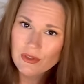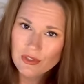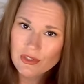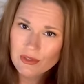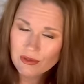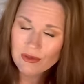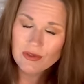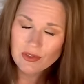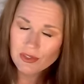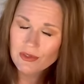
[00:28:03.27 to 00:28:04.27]
Just
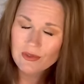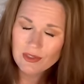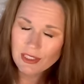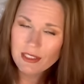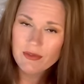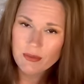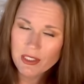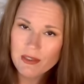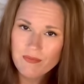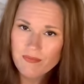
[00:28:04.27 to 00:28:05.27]
leave it
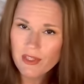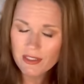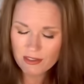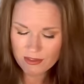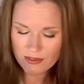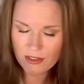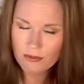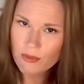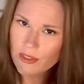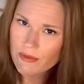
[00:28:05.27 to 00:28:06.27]
be. It's done.
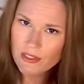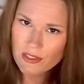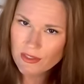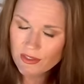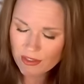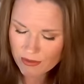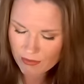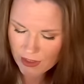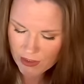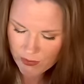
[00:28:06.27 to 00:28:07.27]
Whatever this is done.
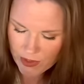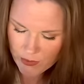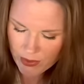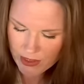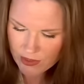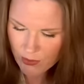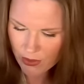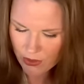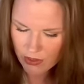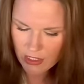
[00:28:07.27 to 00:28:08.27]
It's played its
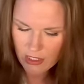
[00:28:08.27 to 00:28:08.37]
part.